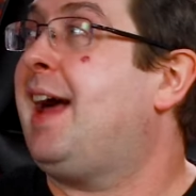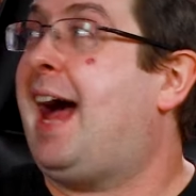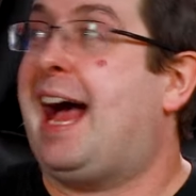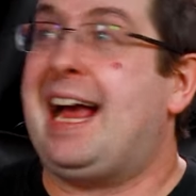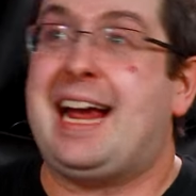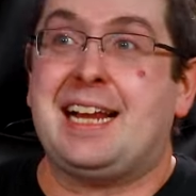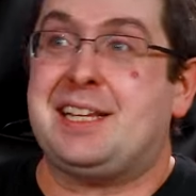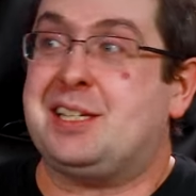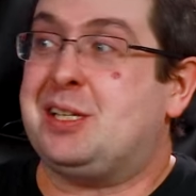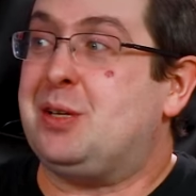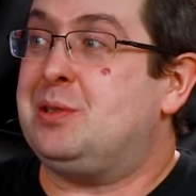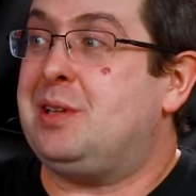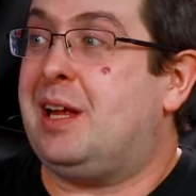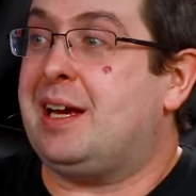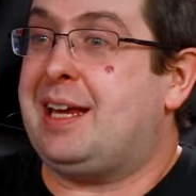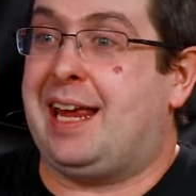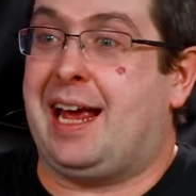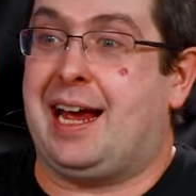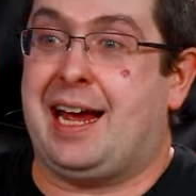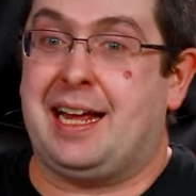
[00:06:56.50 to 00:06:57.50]
I got so
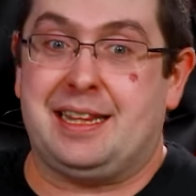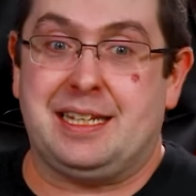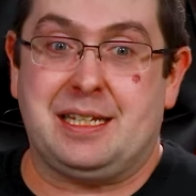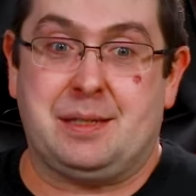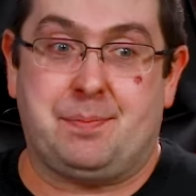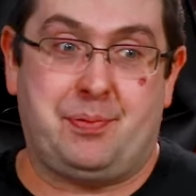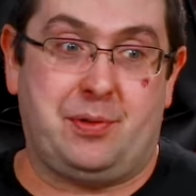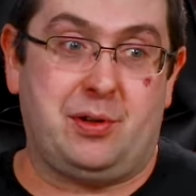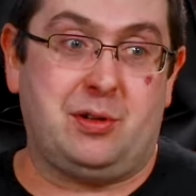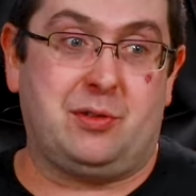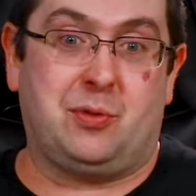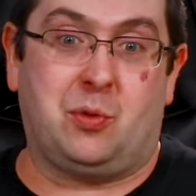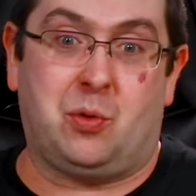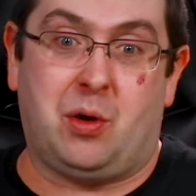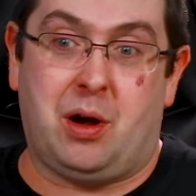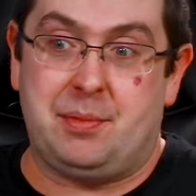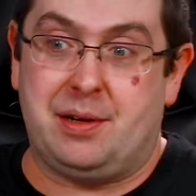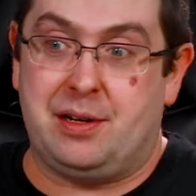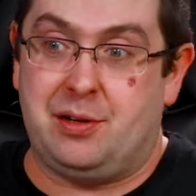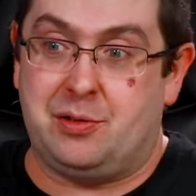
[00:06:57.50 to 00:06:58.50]
lucky. I got this beautiful
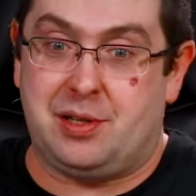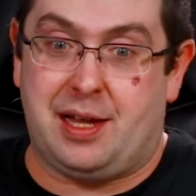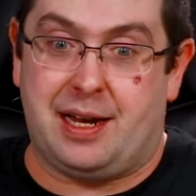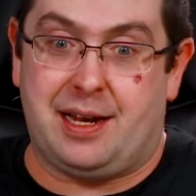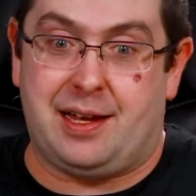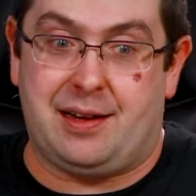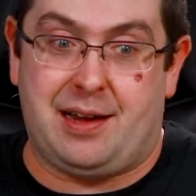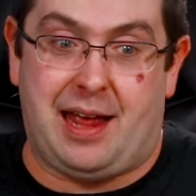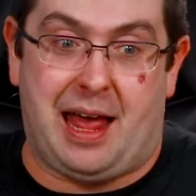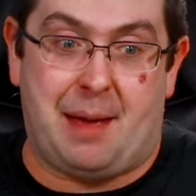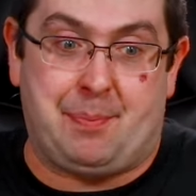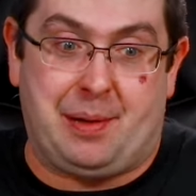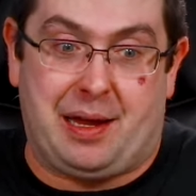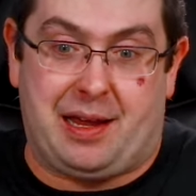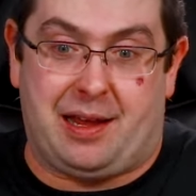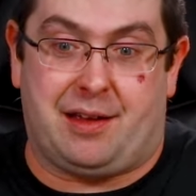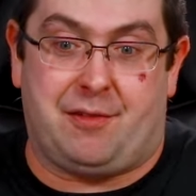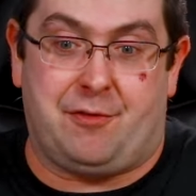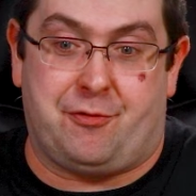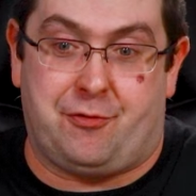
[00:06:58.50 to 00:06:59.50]
woman who's like an epic
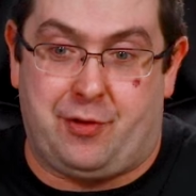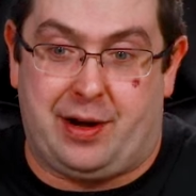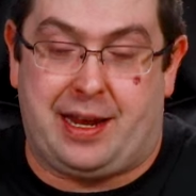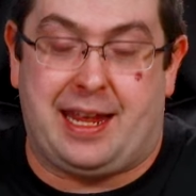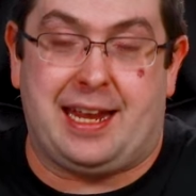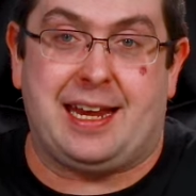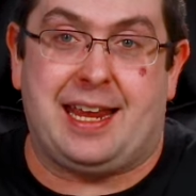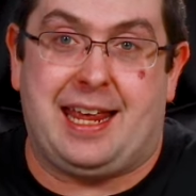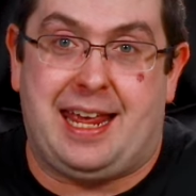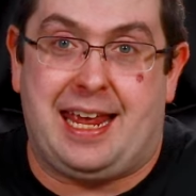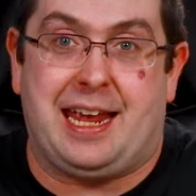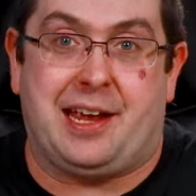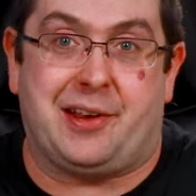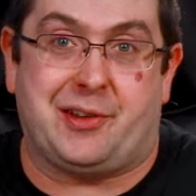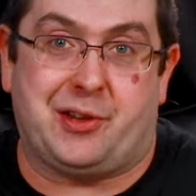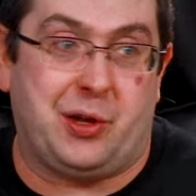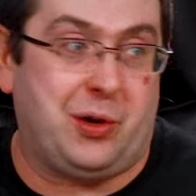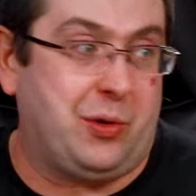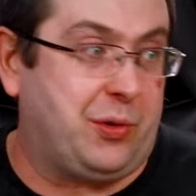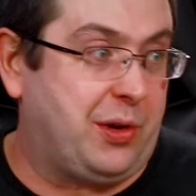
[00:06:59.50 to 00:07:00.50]
freaking geek
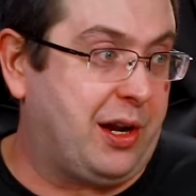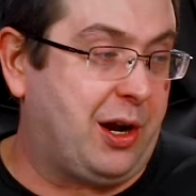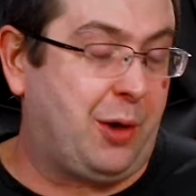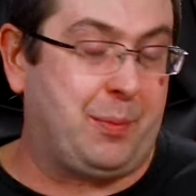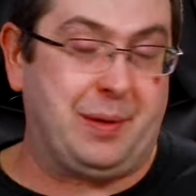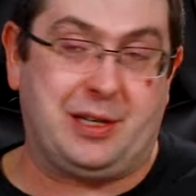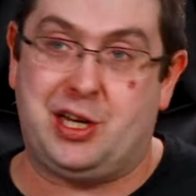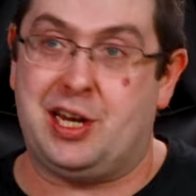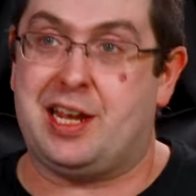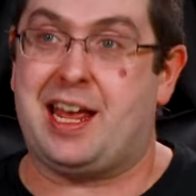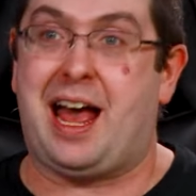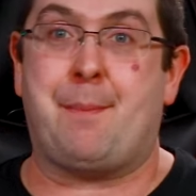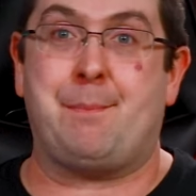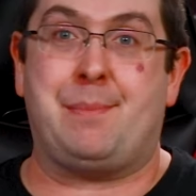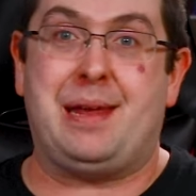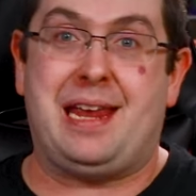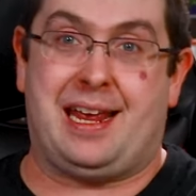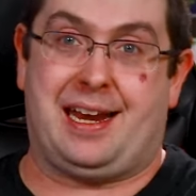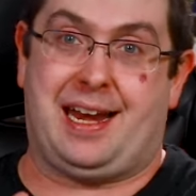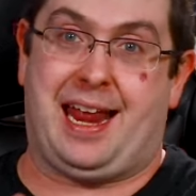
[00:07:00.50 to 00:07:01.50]
too, you know? I mean, she got
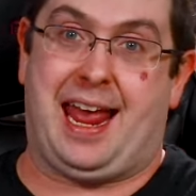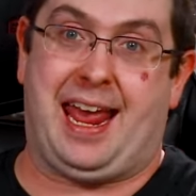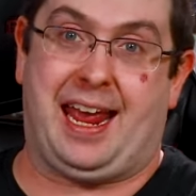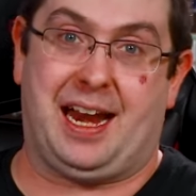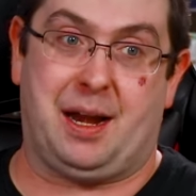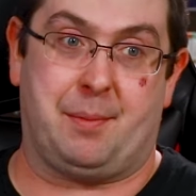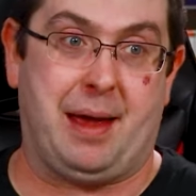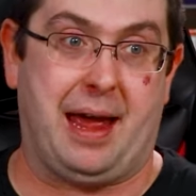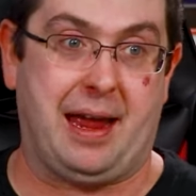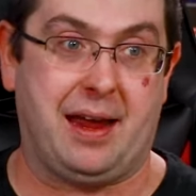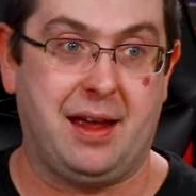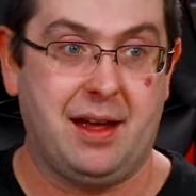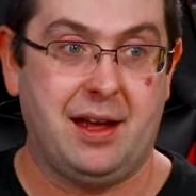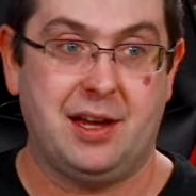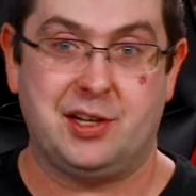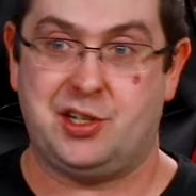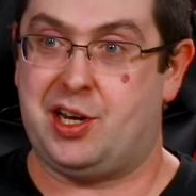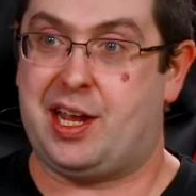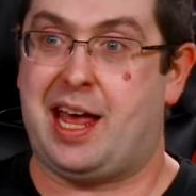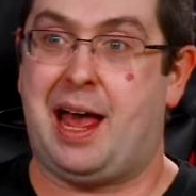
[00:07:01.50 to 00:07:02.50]
me into anime.
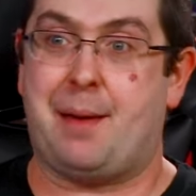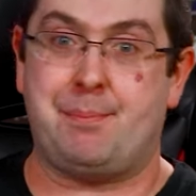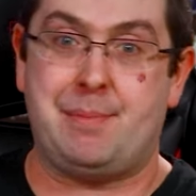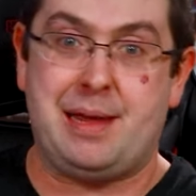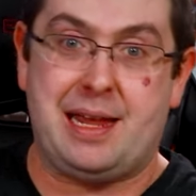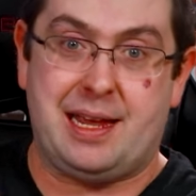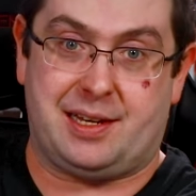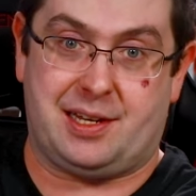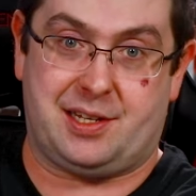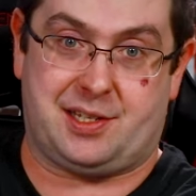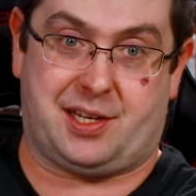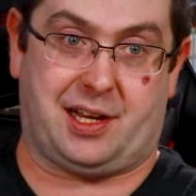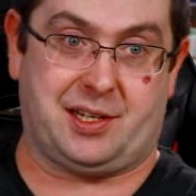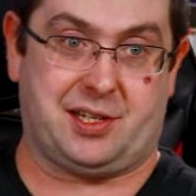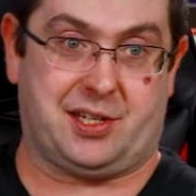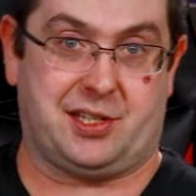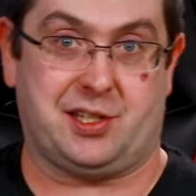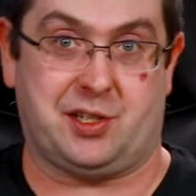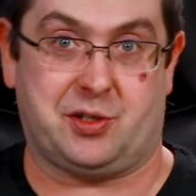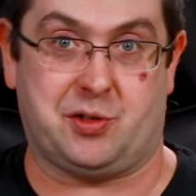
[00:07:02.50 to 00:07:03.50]
She got me into
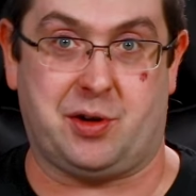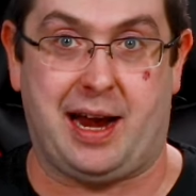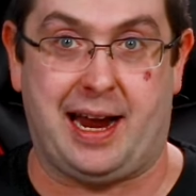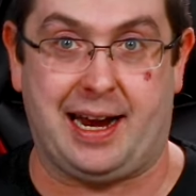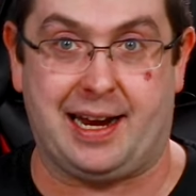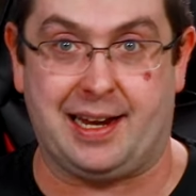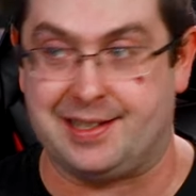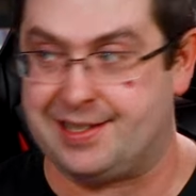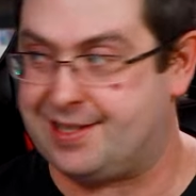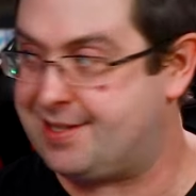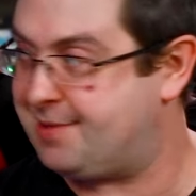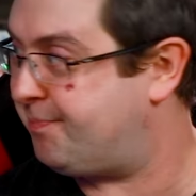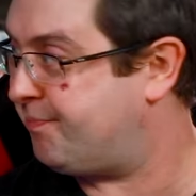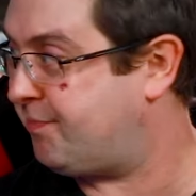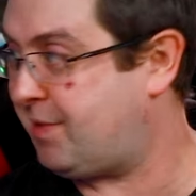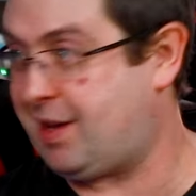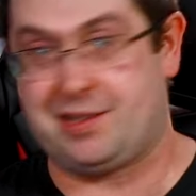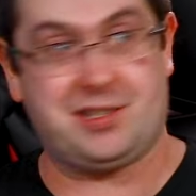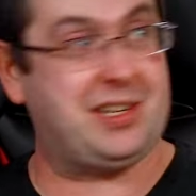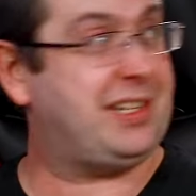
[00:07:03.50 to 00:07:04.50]
Dungeons & Dragons.
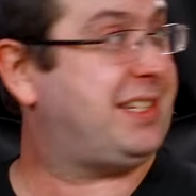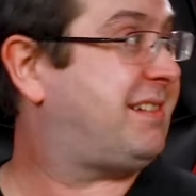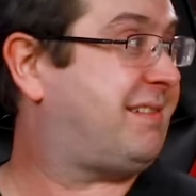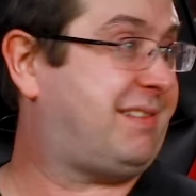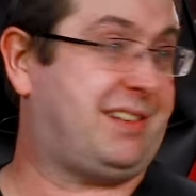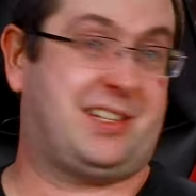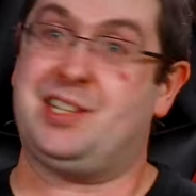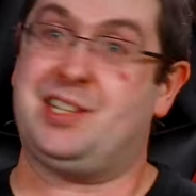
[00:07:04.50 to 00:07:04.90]
And she's